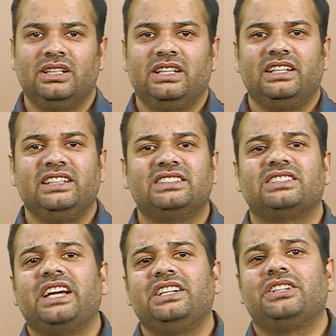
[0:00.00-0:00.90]

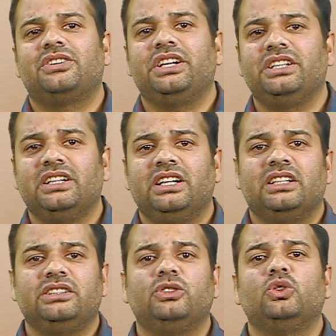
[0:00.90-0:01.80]
insider trading
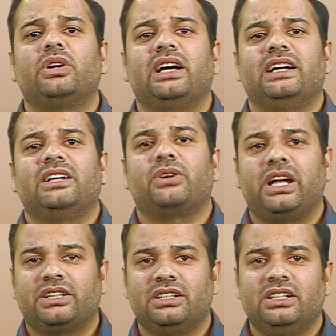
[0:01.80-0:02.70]
did not
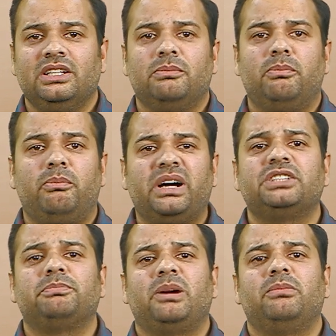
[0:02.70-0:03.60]
attract much
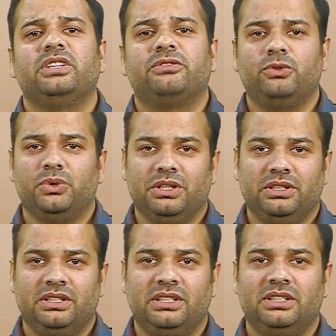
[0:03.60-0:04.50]
public fury
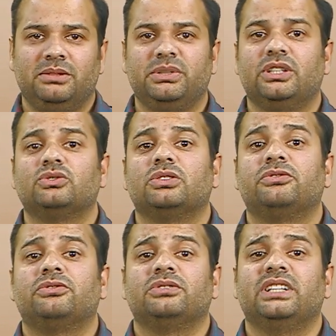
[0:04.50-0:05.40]
because of
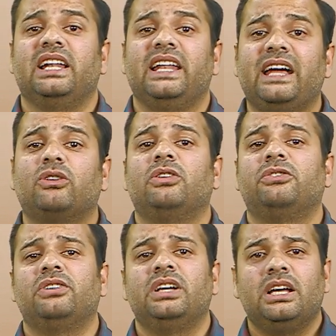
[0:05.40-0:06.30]
the lack of
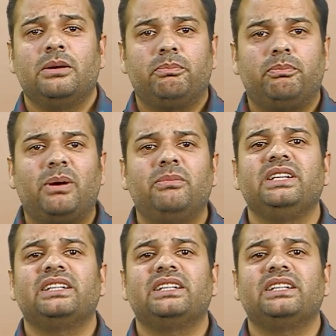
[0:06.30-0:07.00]
public